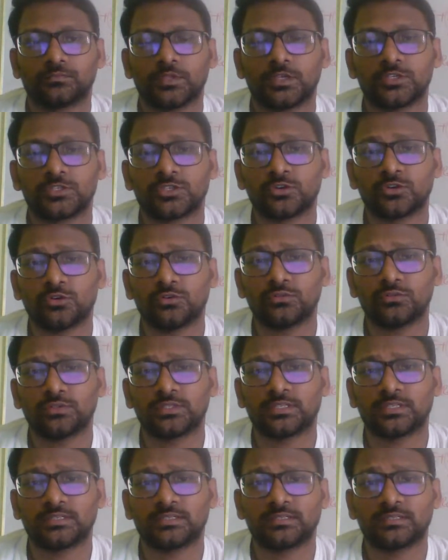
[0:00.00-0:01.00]
So
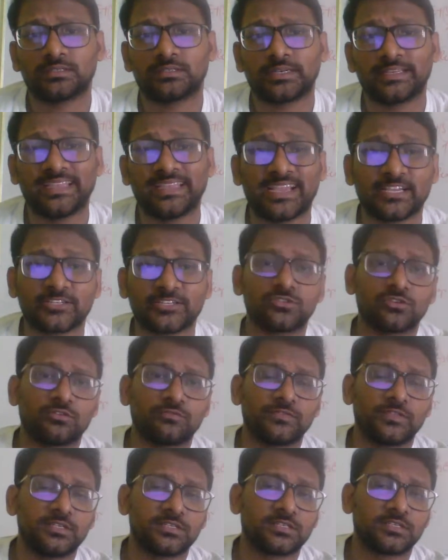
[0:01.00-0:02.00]
the reactions
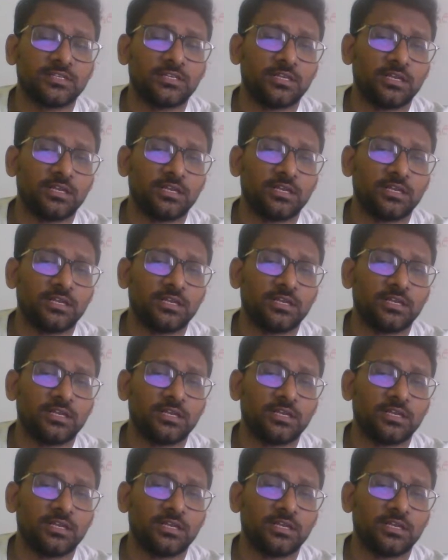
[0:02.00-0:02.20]
of this,